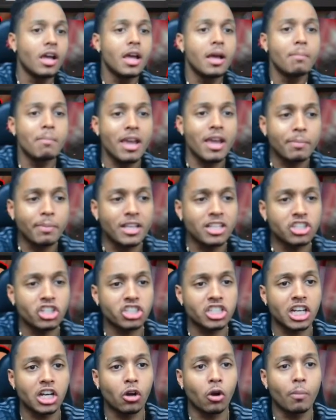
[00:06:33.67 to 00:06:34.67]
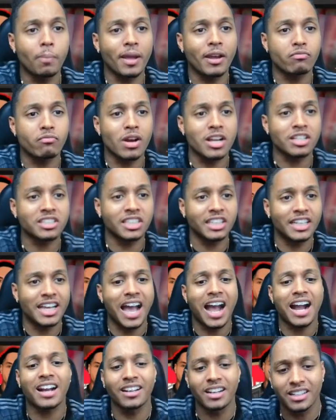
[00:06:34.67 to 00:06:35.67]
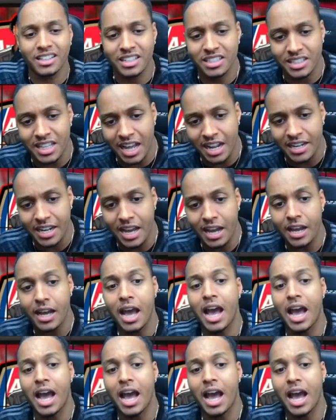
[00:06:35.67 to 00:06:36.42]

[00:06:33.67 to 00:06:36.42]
Maybe he's just a little bit rusty. I can understand that.